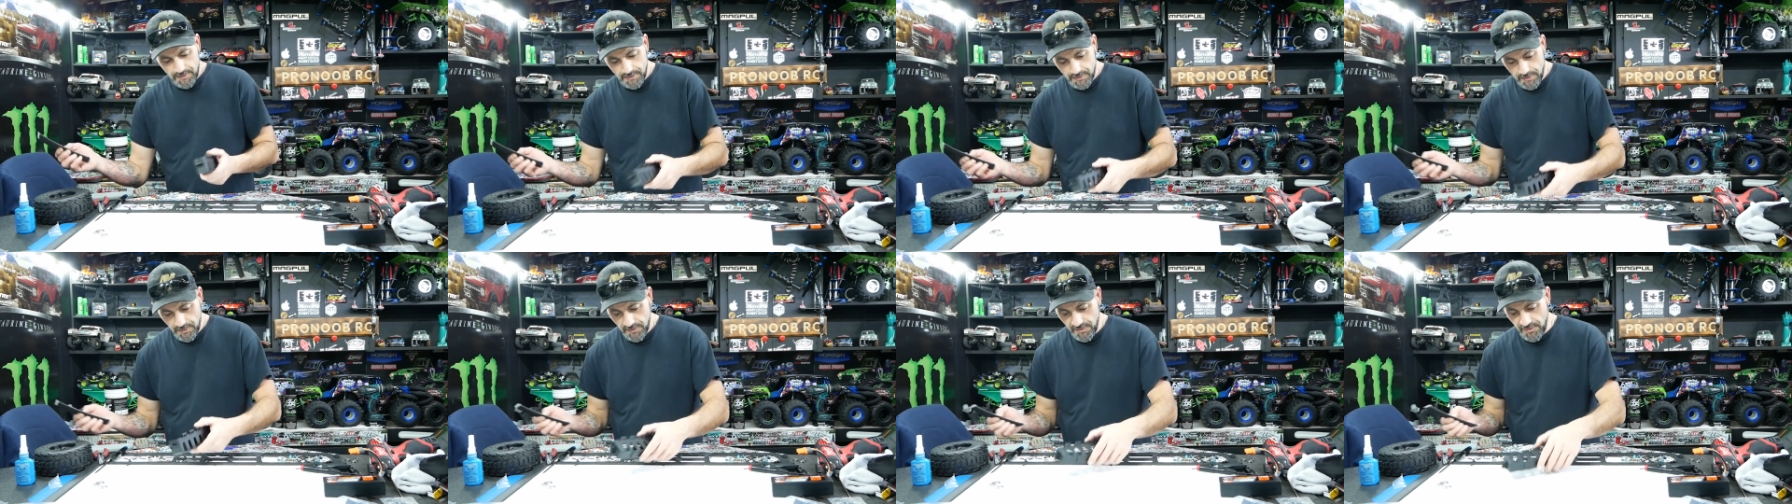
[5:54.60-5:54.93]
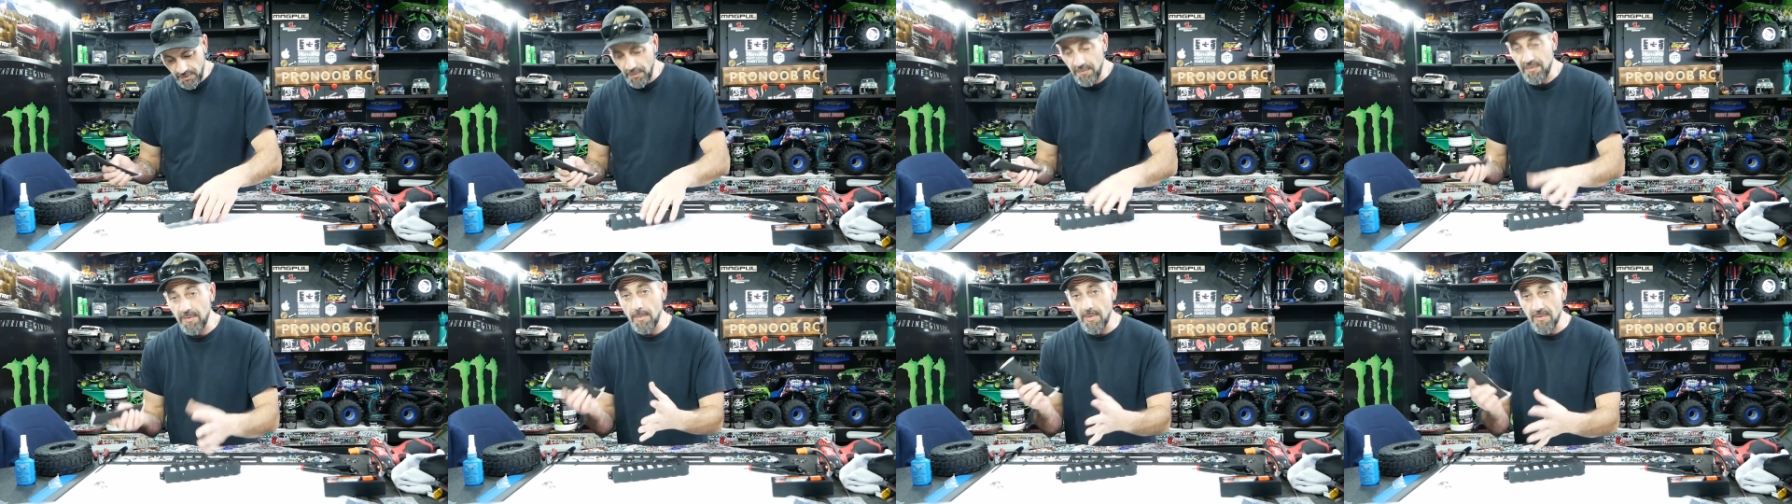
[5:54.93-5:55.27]

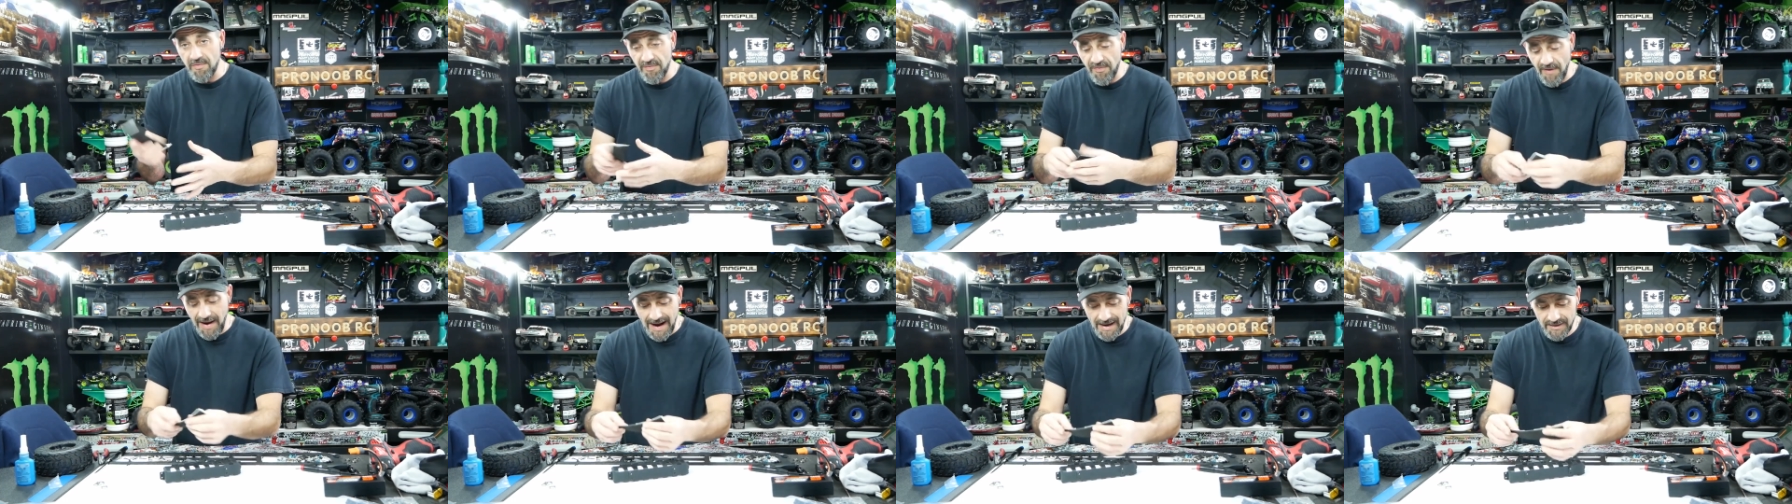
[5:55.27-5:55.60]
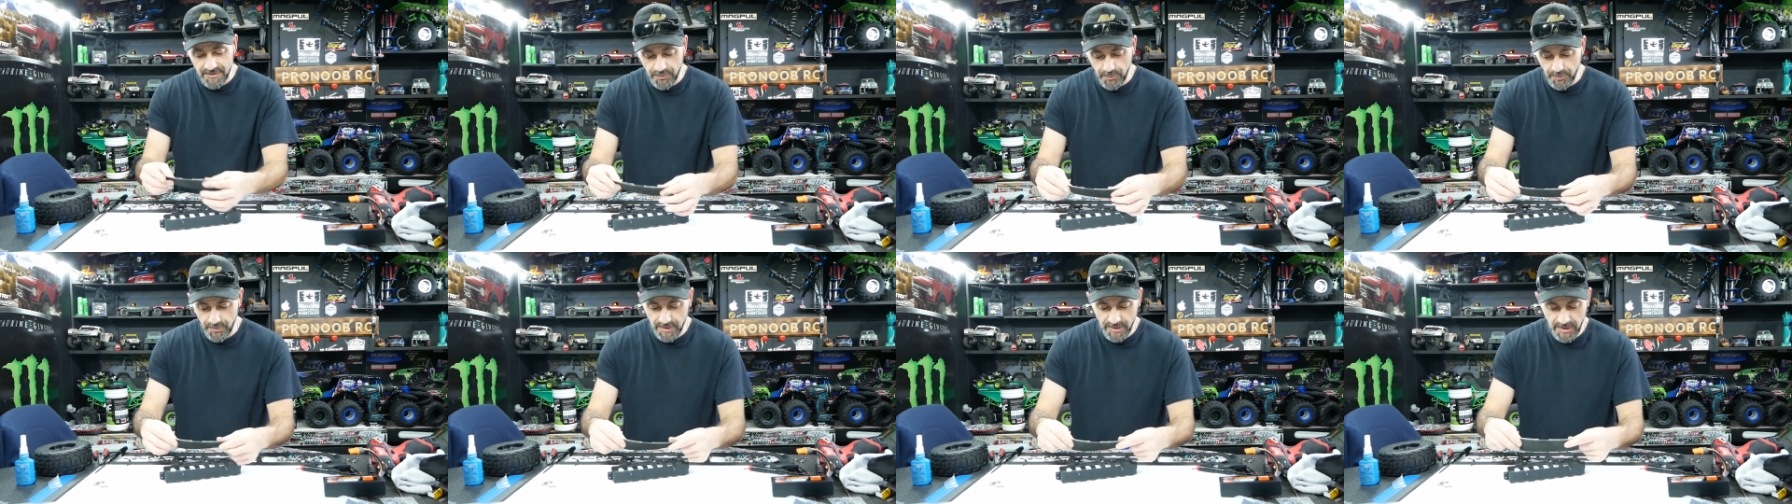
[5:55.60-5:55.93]
So from the
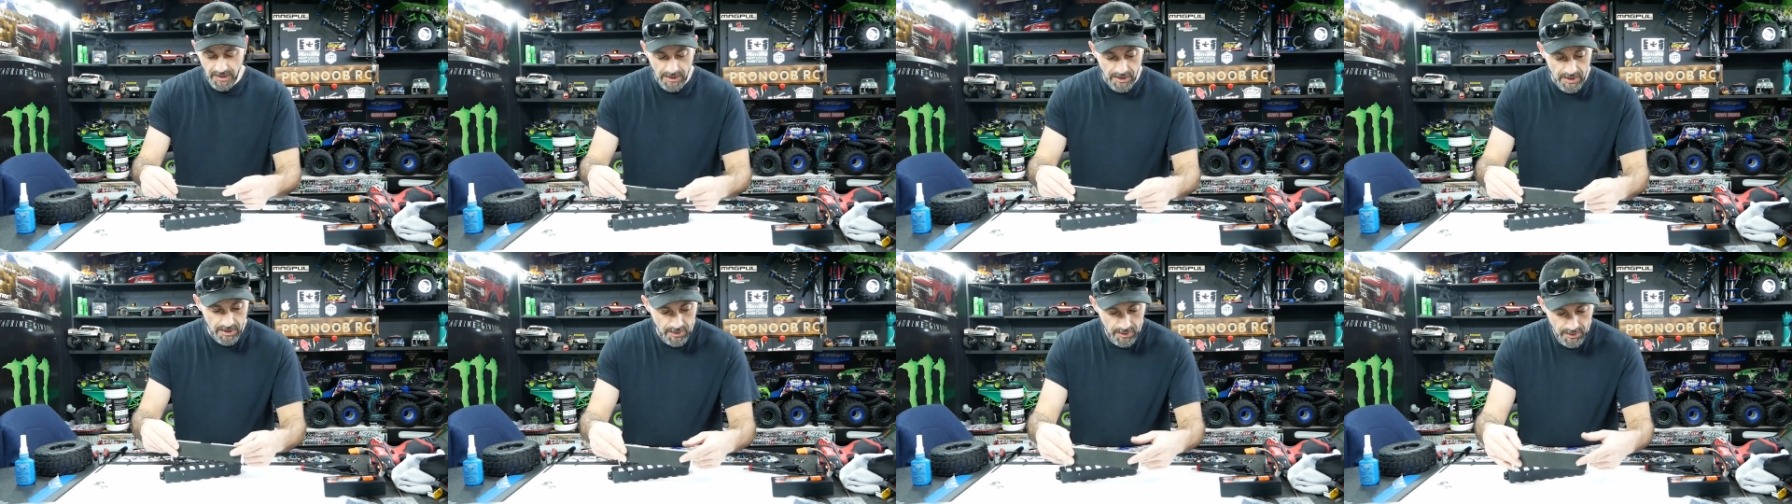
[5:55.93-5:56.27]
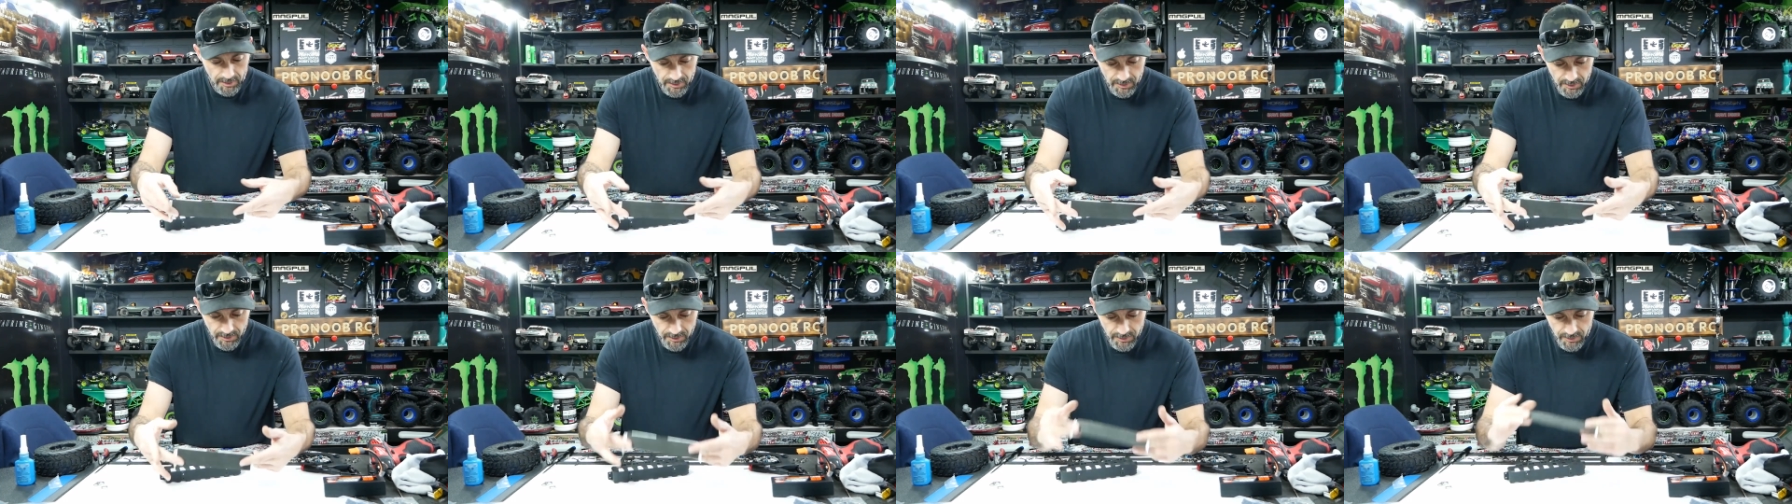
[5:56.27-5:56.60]
factory
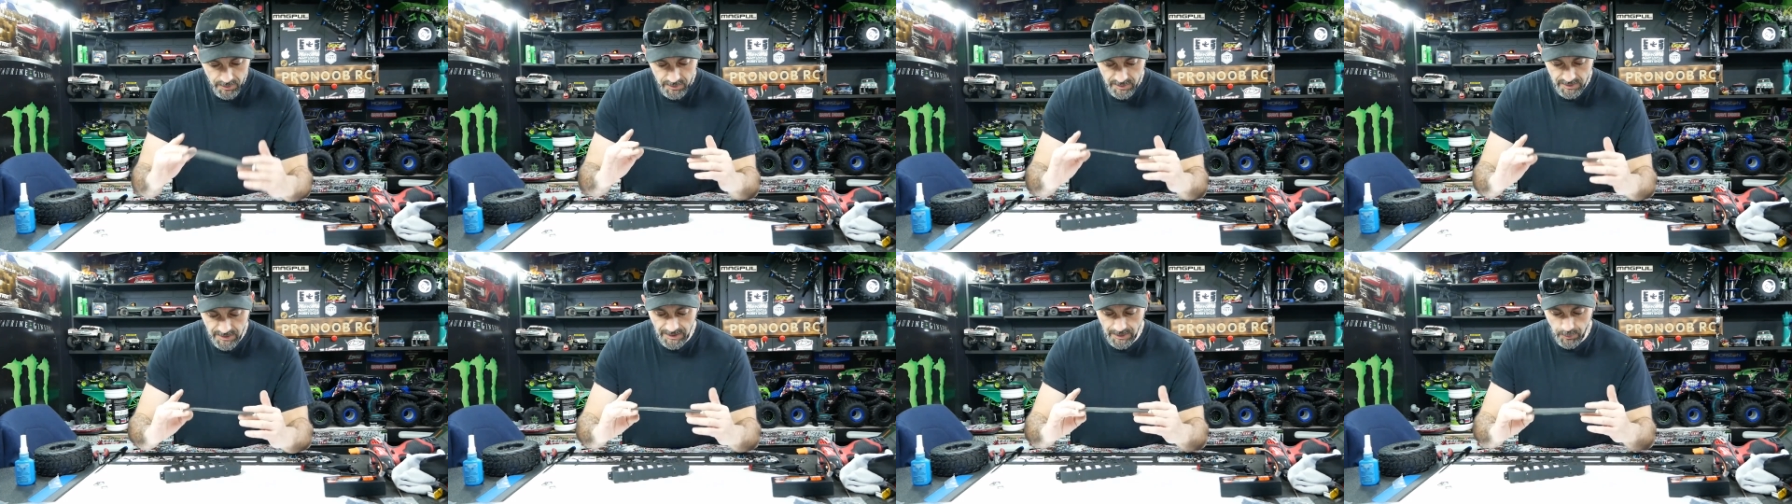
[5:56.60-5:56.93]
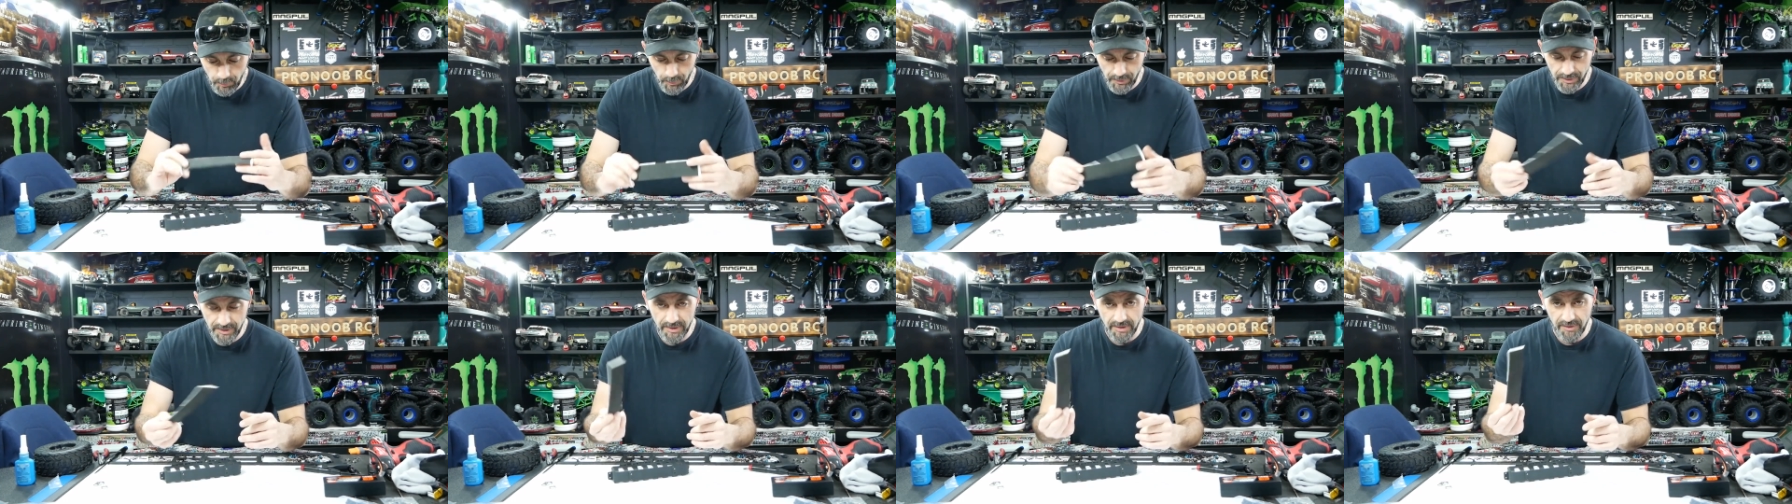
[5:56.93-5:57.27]

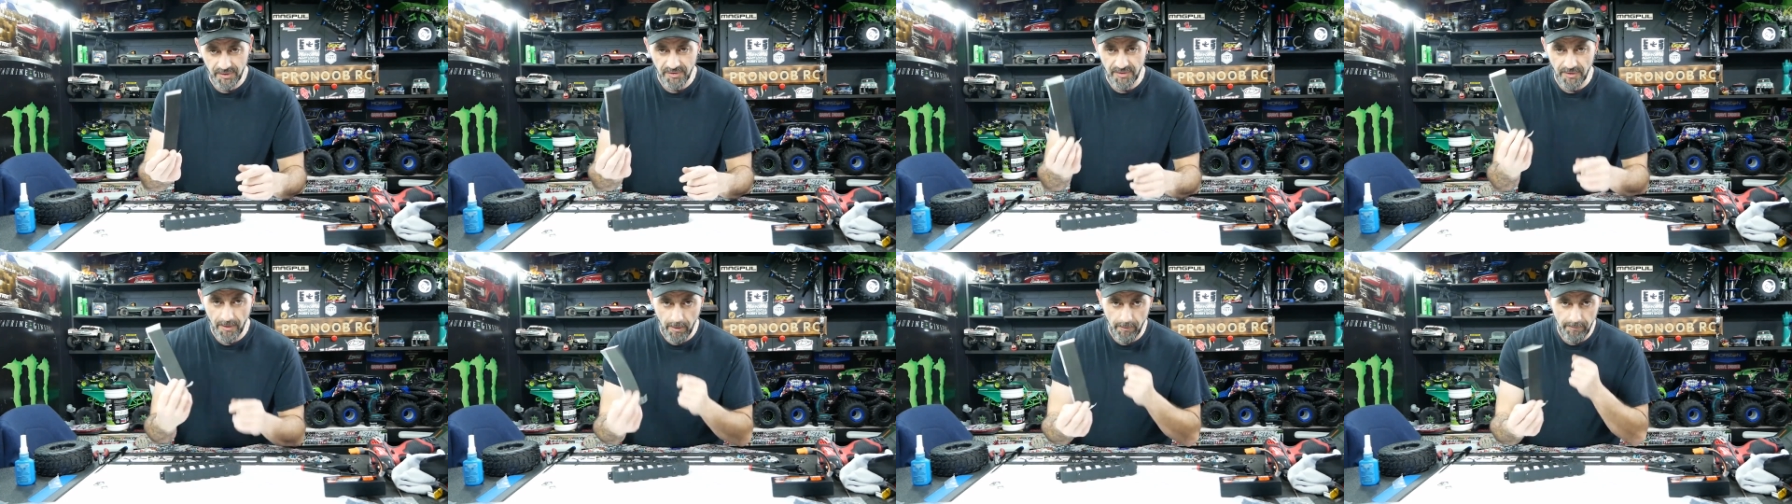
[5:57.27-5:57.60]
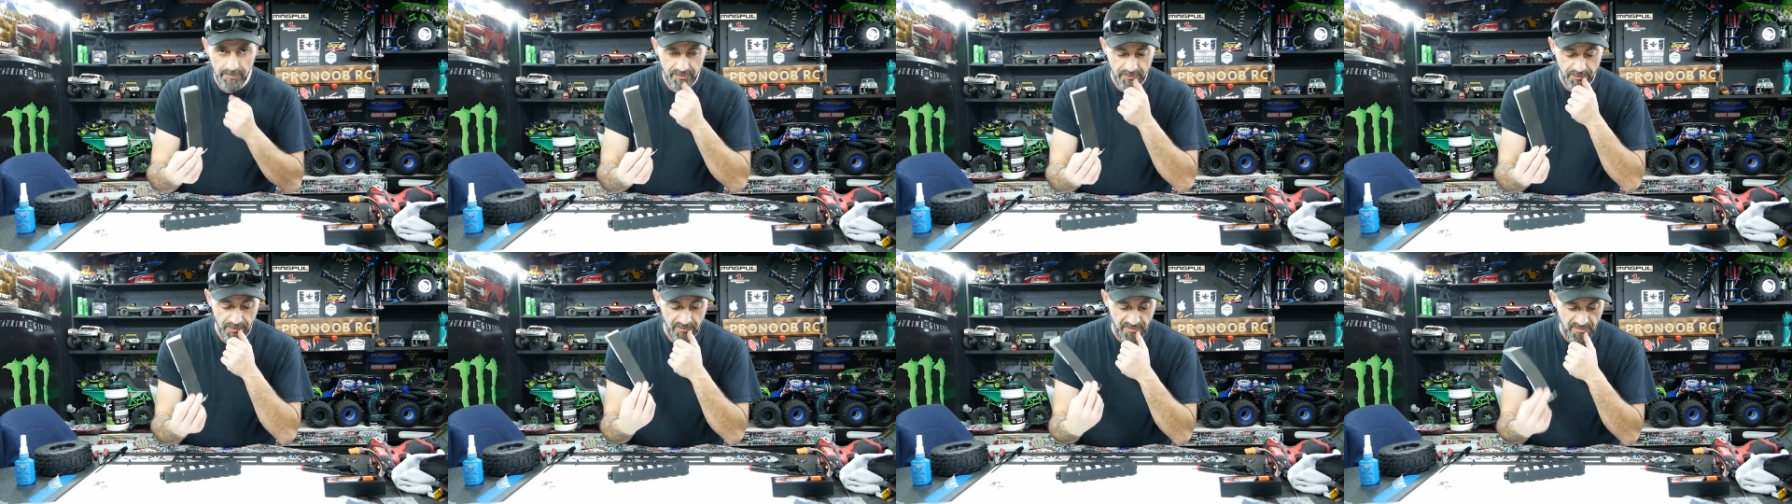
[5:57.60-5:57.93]
kit, we're going to
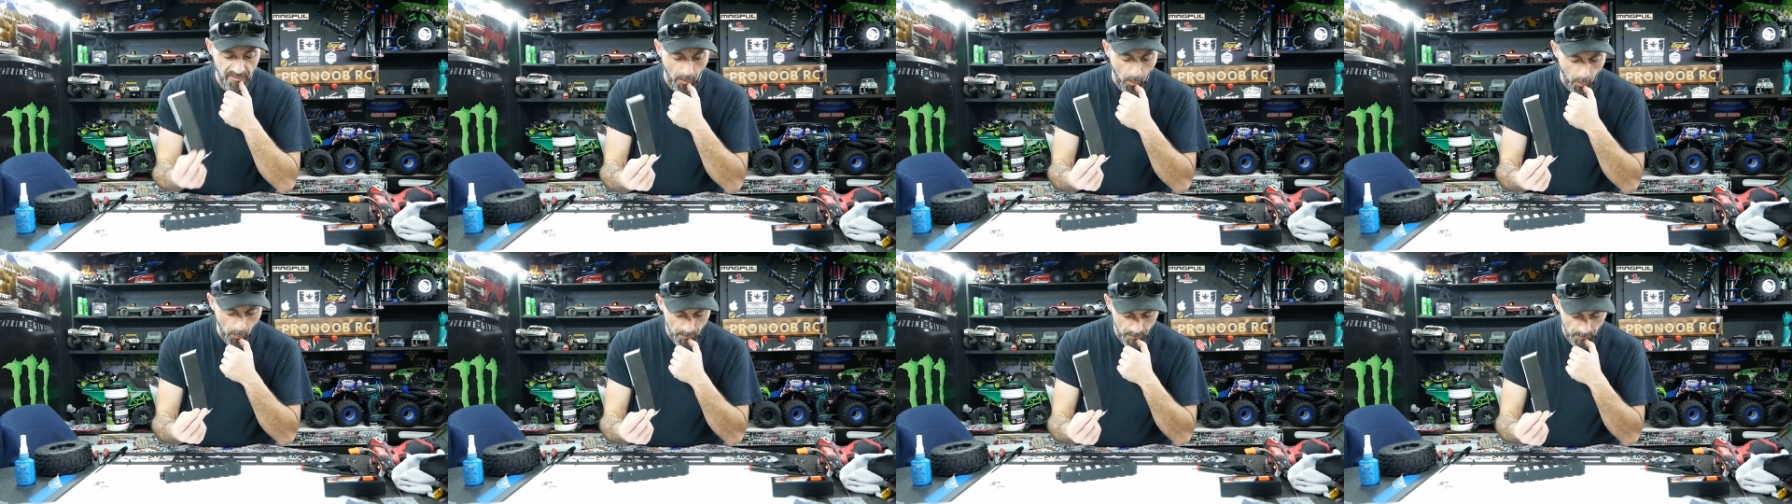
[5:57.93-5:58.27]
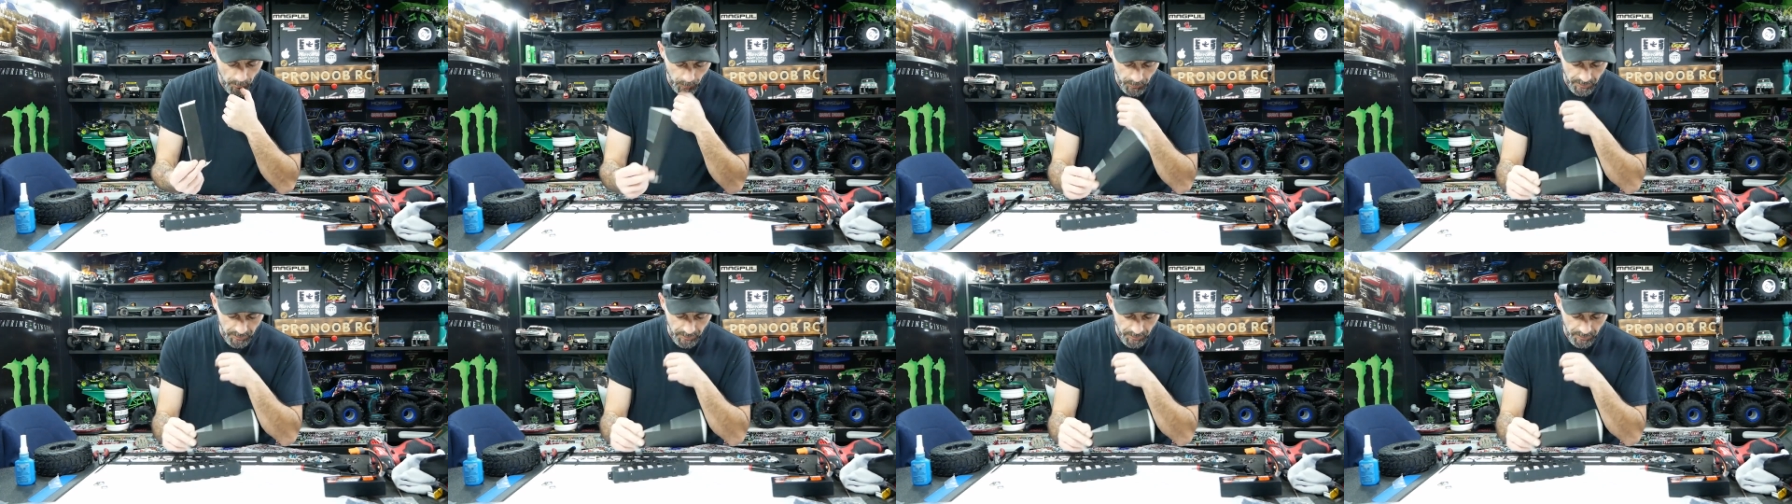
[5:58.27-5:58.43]
salvage the foam.